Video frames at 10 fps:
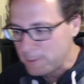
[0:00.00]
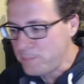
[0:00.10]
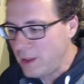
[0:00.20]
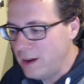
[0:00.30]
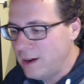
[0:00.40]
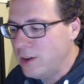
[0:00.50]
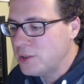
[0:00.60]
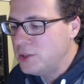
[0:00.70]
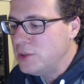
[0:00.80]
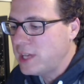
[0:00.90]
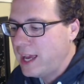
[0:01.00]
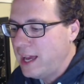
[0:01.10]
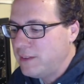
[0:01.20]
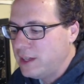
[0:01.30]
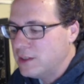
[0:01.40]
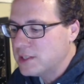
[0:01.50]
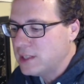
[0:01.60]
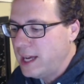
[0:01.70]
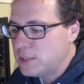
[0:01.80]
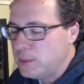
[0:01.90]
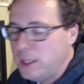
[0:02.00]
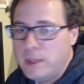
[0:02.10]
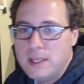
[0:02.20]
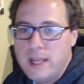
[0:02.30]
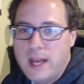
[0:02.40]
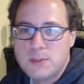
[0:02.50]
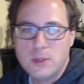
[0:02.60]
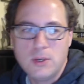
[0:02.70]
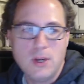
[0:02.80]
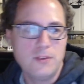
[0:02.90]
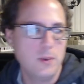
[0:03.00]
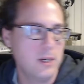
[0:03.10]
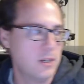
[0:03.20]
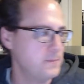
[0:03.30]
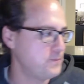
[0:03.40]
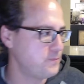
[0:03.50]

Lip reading: All right, only other news I have here is last week we announced we were off Twitter.